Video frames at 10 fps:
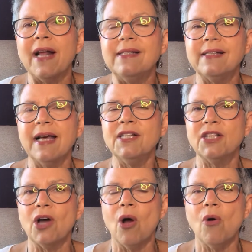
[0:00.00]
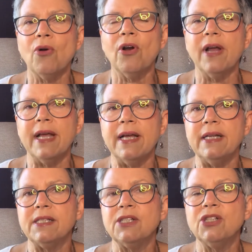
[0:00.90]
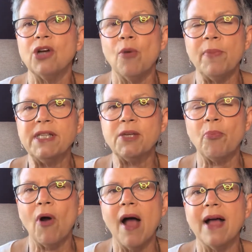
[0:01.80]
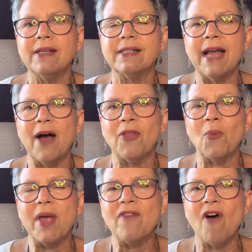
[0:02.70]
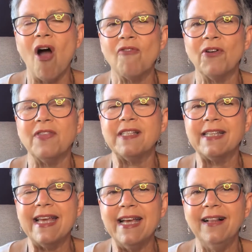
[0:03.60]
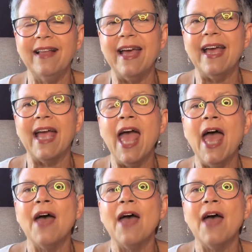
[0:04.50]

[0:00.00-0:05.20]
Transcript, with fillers: I said to the owner is, don't be surprised now that we have offered this healing